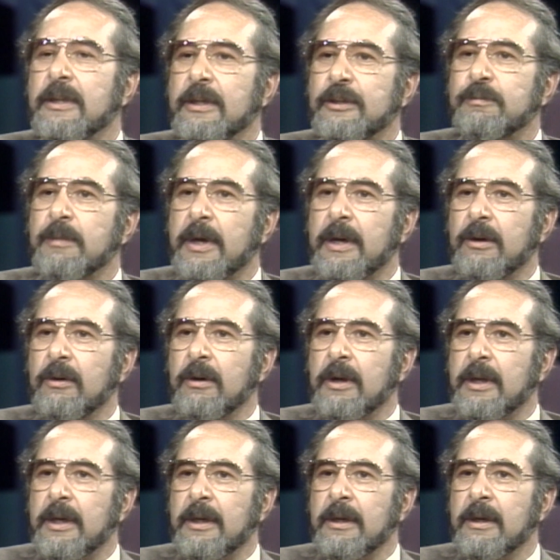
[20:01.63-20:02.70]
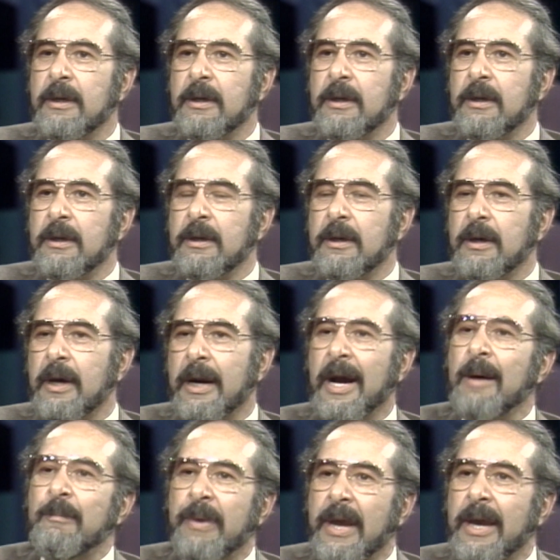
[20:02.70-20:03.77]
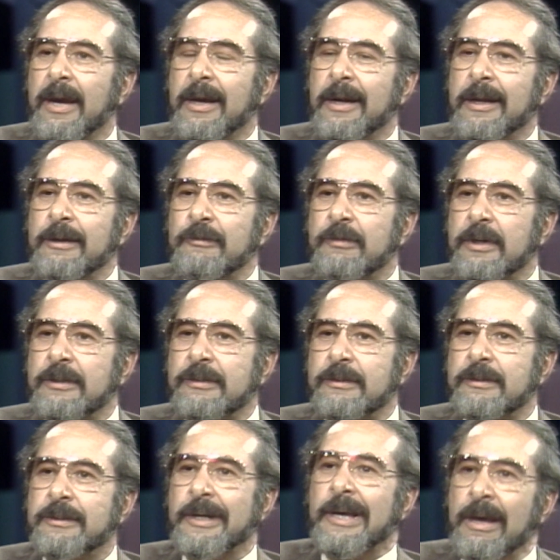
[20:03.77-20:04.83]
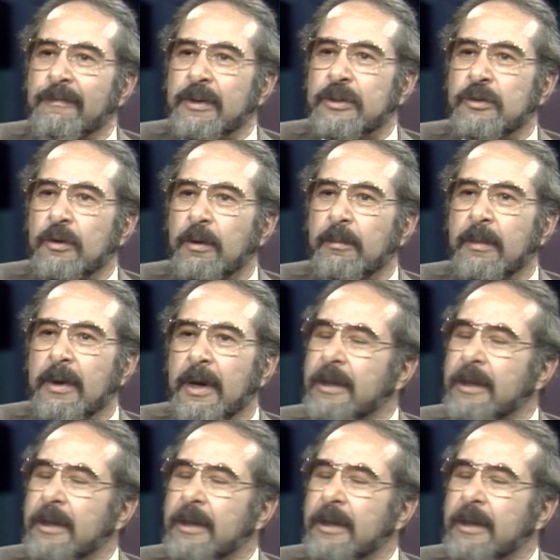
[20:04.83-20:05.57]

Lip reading: this money early, and I'm paying interest to give it to them.